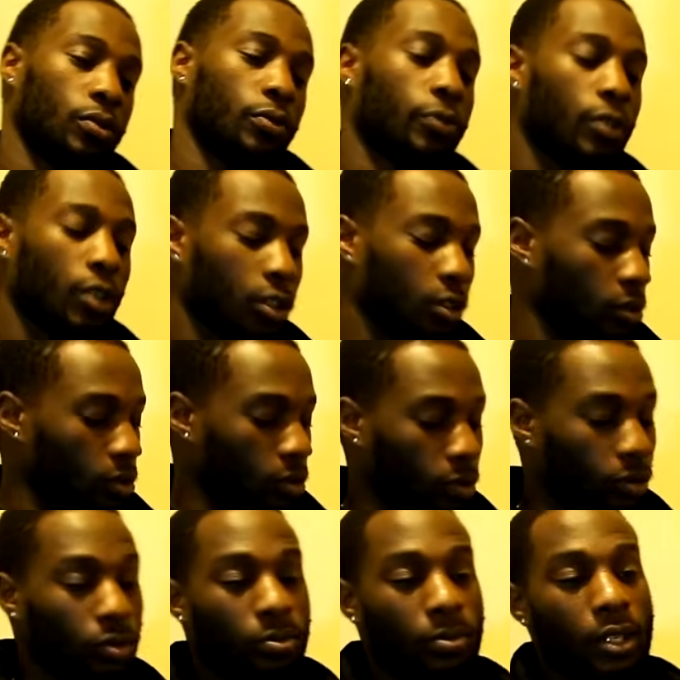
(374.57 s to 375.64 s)
Fuck you.
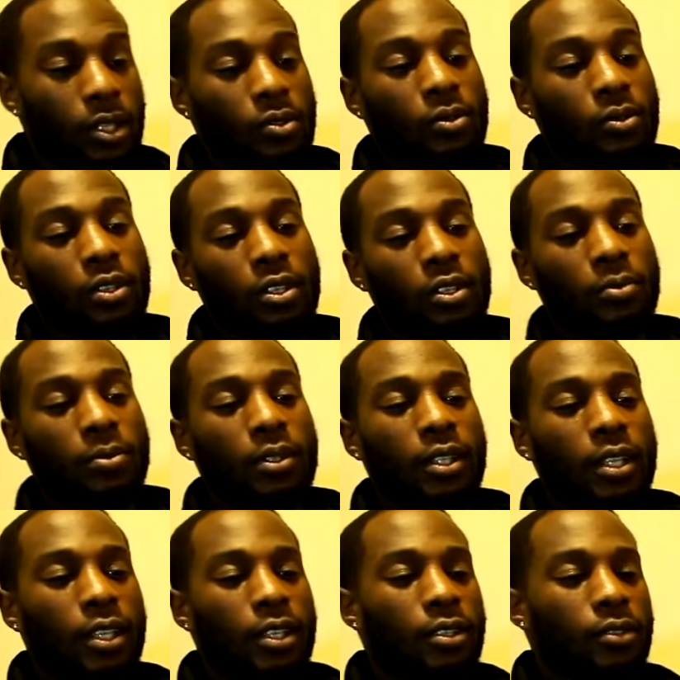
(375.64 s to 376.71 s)
You might as well kill me
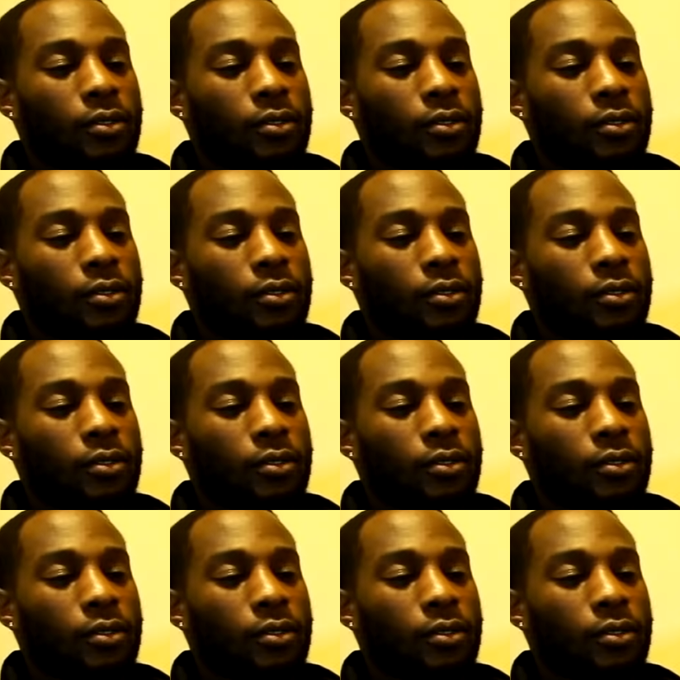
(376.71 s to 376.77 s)
now.